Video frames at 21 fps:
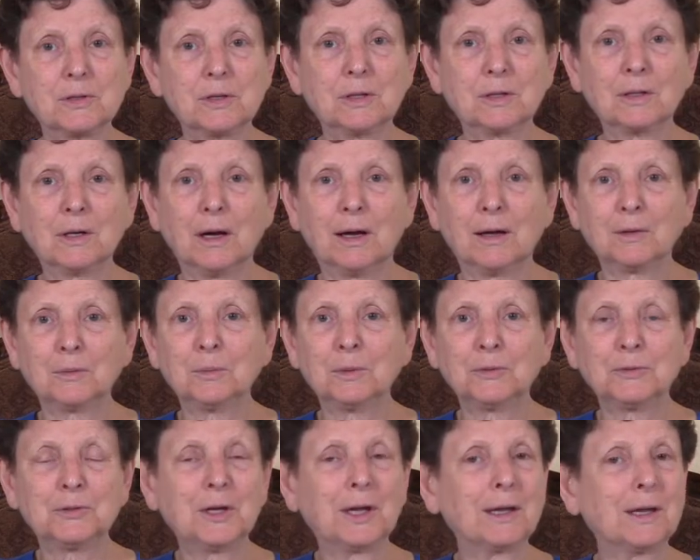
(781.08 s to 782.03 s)
that God
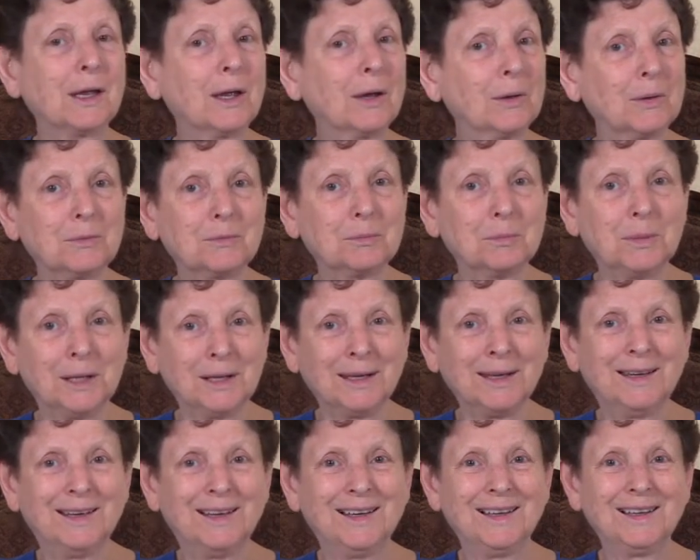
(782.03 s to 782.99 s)
will take care of
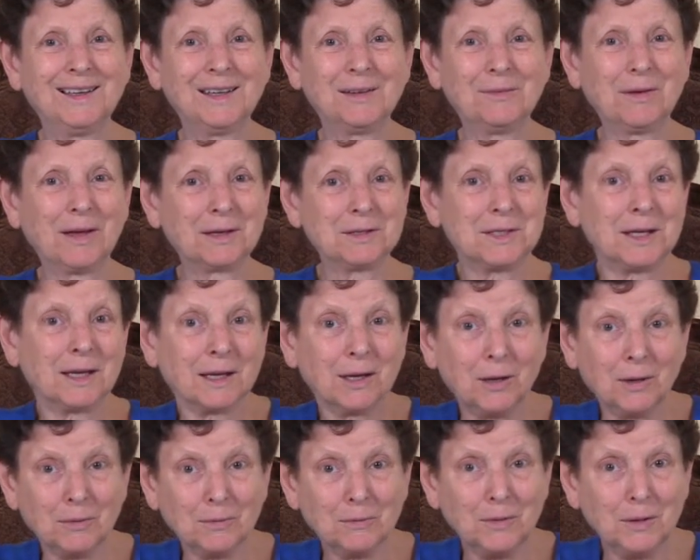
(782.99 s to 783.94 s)
me if I take
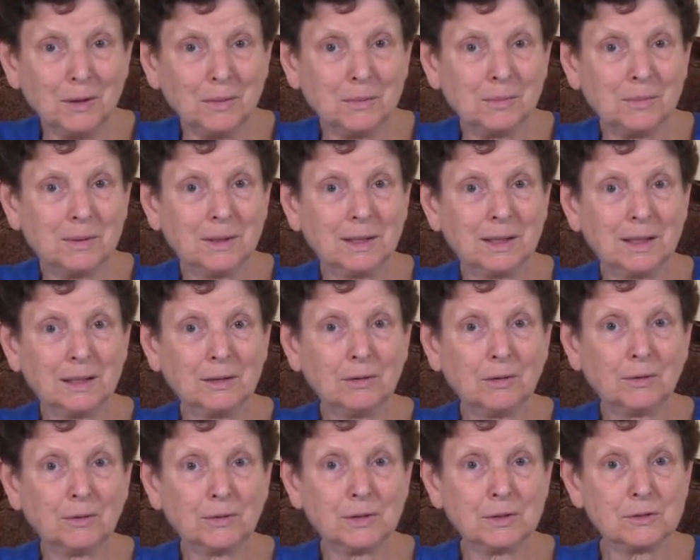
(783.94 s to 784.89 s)
care of him in
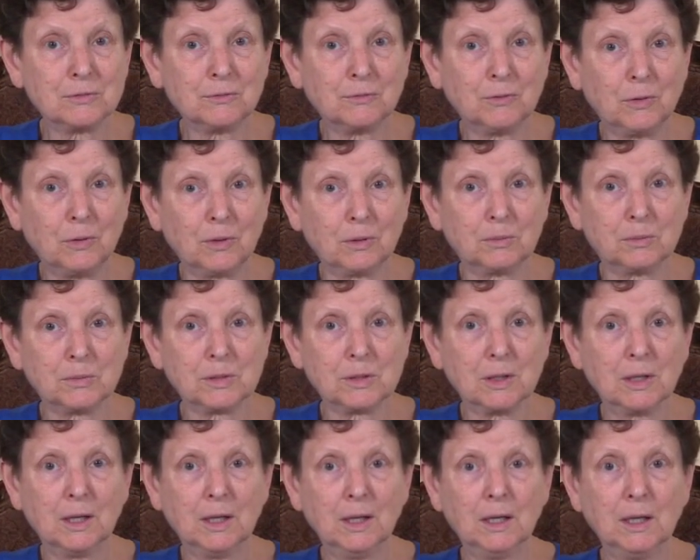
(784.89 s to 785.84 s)
all these forms.
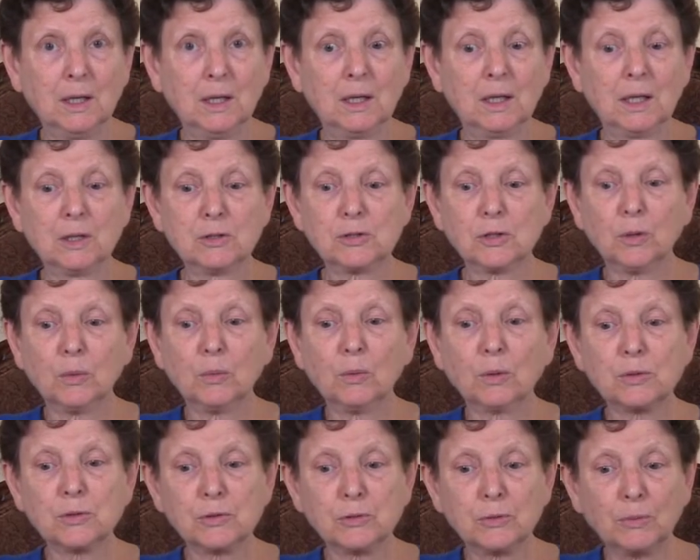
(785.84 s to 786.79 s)
And so
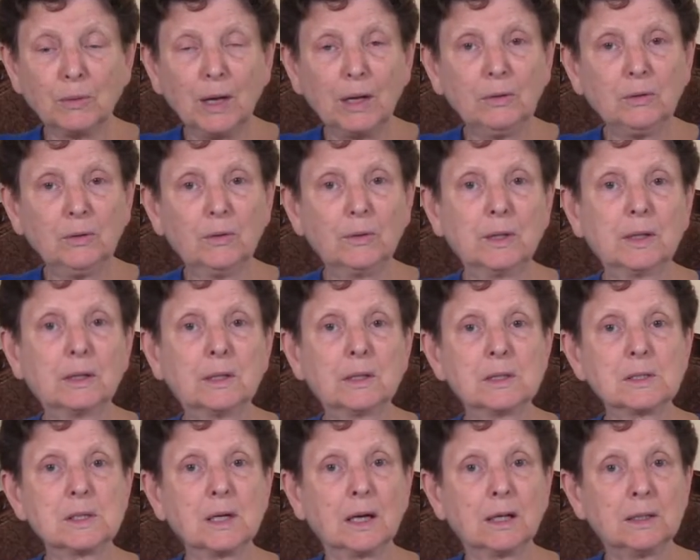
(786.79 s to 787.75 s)
we're surrendering
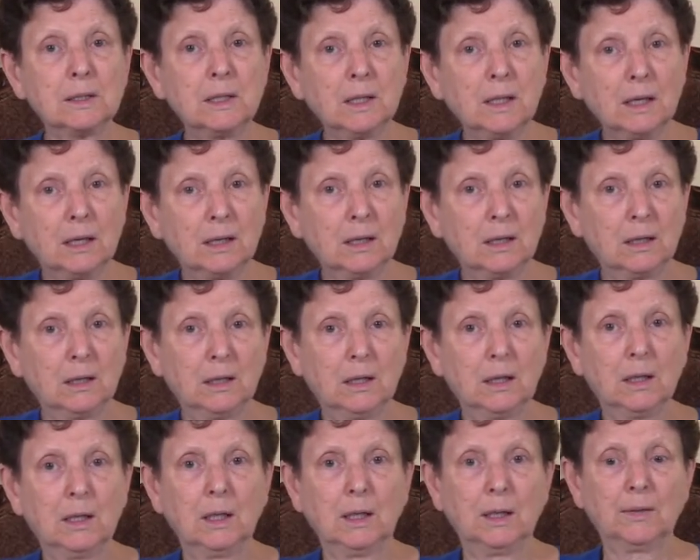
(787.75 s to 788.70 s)
this idea
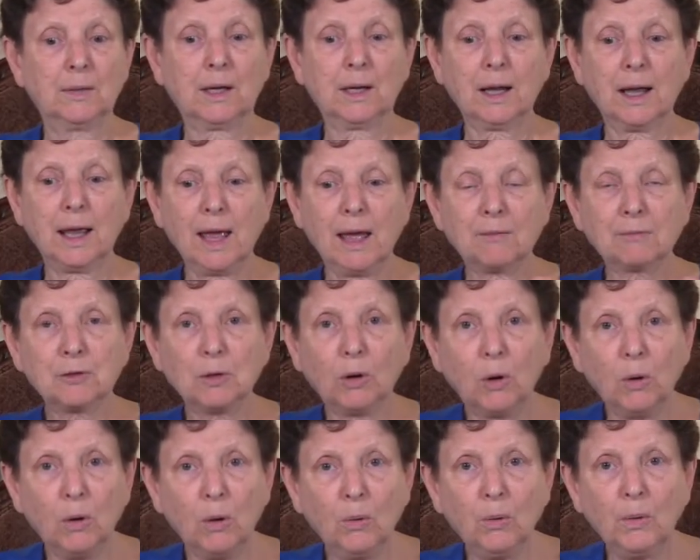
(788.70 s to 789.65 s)
that I have to
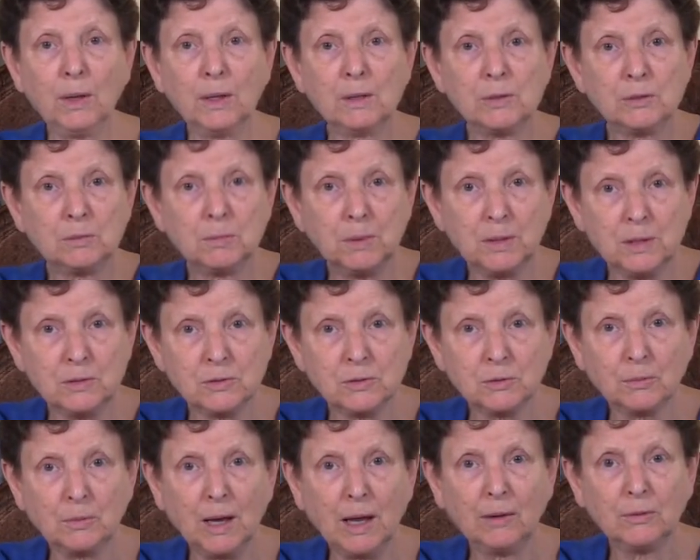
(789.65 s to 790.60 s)
always be
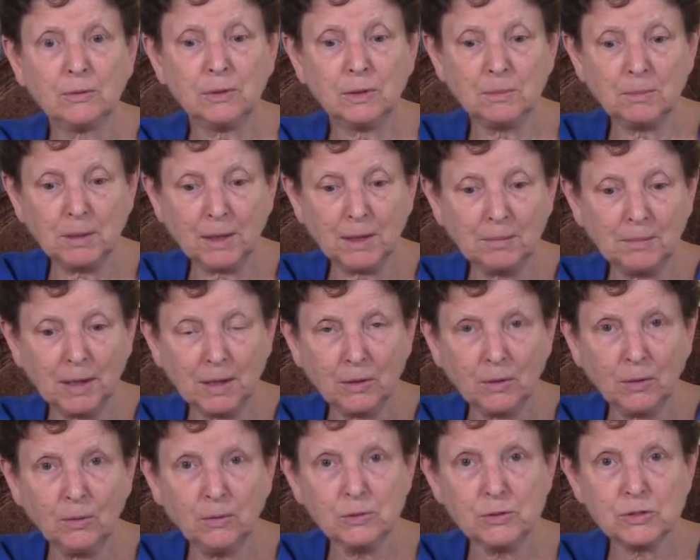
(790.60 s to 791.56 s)
surrounded by my
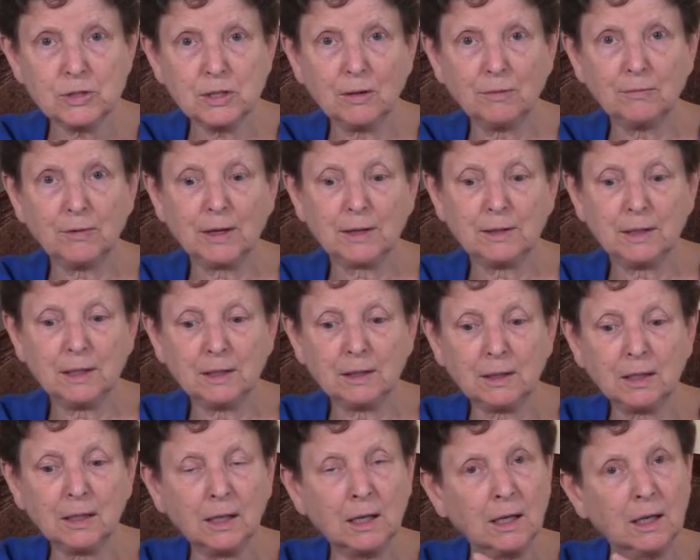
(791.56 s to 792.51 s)
own
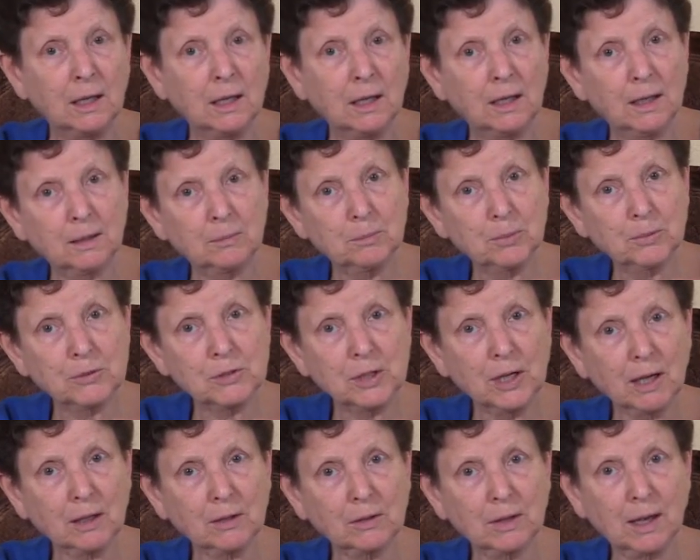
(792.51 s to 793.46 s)
self-identity and
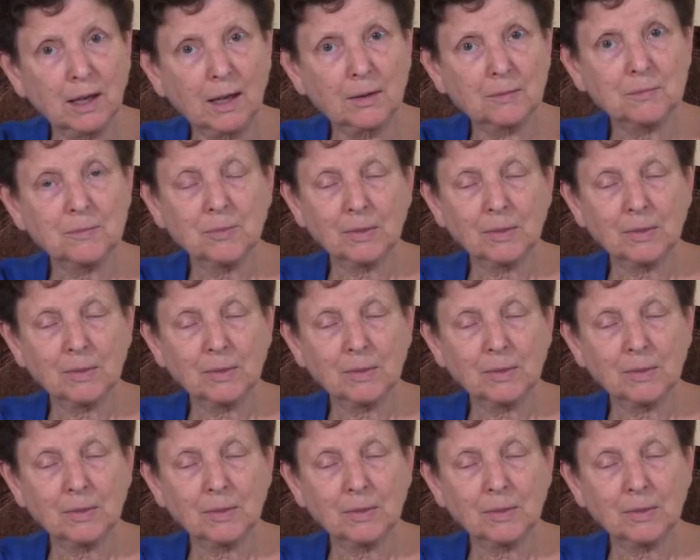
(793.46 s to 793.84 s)
protect that.